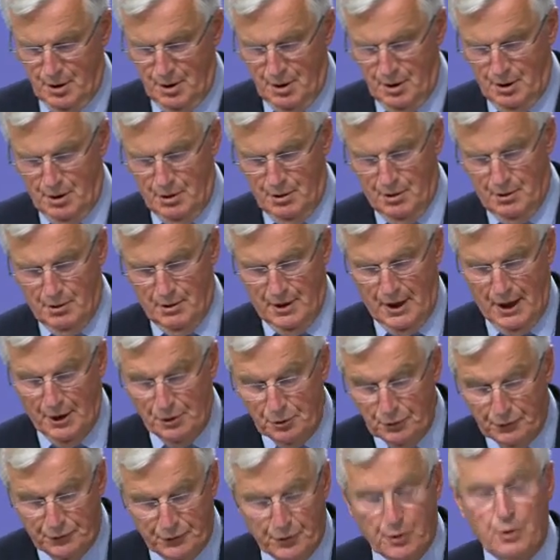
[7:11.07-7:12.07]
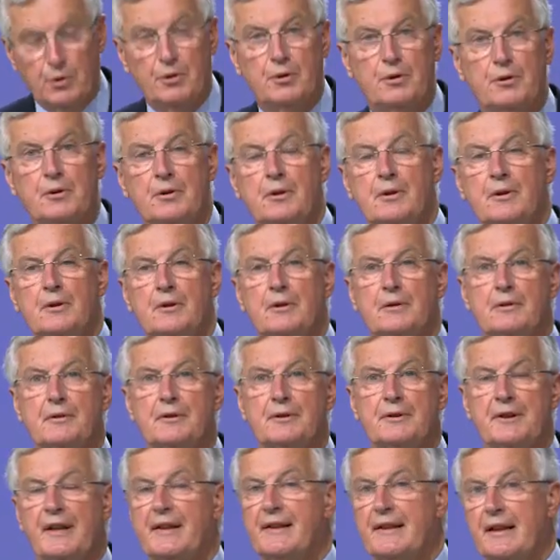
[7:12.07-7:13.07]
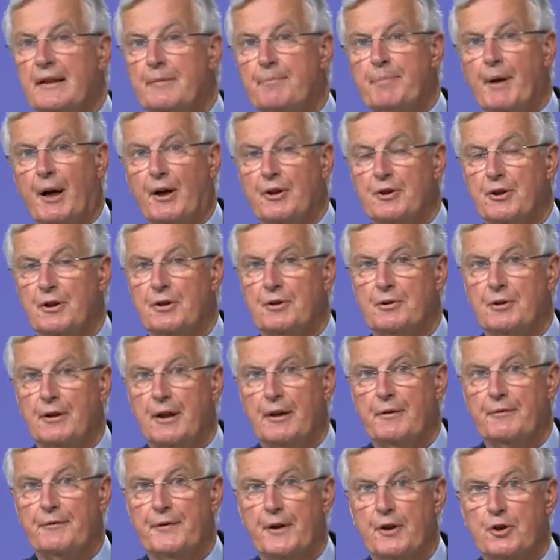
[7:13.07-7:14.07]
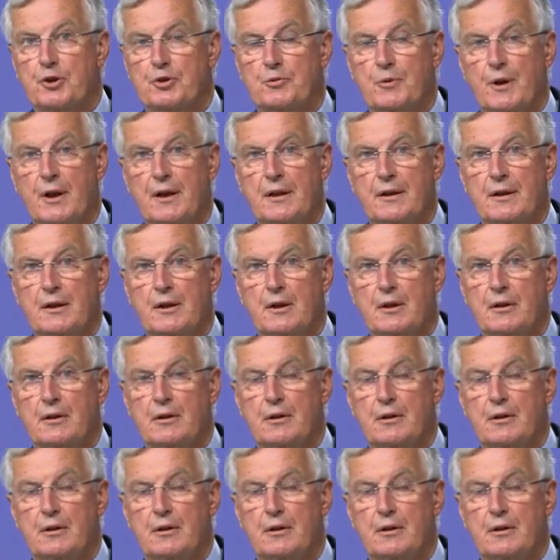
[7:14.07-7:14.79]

And by the way, I also hope they will be able to start meeting